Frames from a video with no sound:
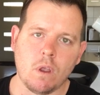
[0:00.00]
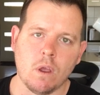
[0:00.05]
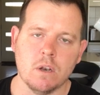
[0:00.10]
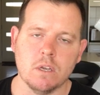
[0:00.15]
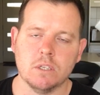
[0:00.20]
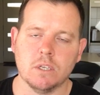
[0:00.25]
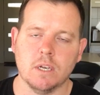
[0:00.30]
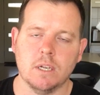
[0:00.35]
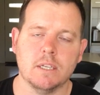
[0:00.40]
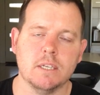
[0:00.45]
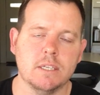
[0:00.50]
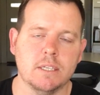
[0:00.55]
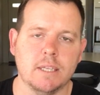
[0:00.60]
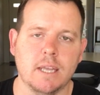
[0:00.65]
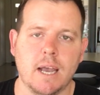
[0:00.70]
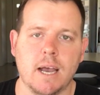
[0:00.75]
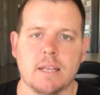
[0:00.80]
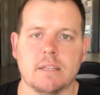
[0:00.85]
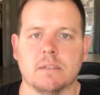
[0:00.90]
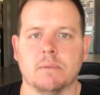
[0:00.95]
I'm just going to list
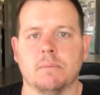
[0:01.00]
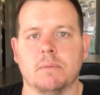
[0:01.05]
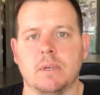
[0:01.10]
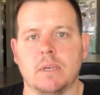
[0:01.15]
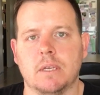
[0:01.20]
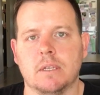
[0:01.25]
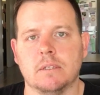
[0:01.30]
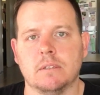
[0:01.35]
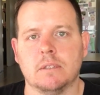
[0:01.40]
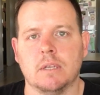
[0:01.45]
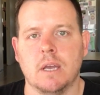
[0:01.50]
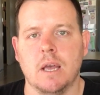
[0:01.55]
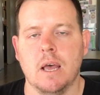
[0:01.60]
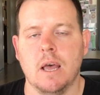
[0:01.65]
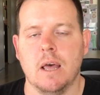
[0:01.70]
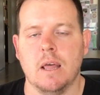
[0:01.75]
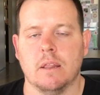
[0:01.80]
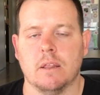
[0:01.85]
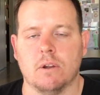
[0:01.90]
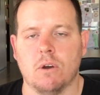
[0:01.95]
out some things
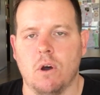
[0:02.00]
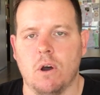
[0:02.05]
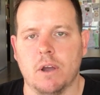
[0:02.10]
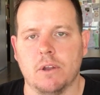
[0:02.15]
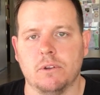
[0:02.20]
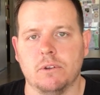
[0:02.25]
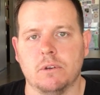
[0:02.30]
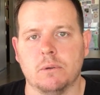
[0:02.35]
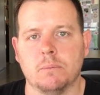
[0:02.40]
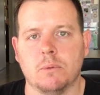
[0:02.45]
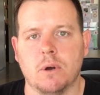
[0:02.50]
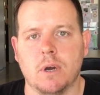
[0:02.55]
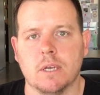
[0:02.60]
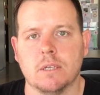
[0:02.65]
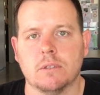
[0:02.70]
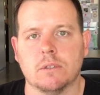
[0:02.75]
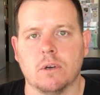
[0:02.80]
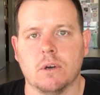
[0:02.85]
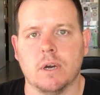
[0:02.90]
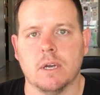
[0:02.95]
that I do to my
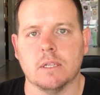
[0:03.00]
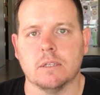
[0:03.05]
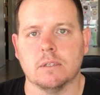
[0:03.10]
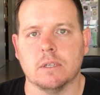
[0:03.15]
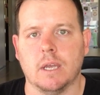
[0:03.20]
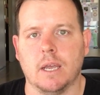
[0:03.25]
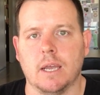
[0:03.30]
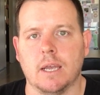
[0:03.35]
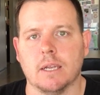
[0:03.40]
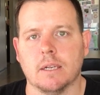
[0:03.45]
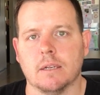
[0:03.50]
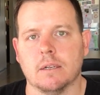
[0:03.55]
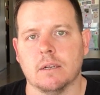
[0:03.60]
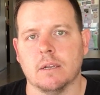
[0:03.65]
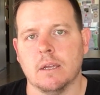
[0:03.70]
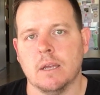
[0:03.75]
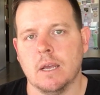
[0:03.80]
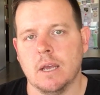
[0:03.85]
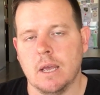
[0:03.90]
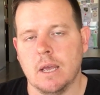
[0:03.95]
sites, and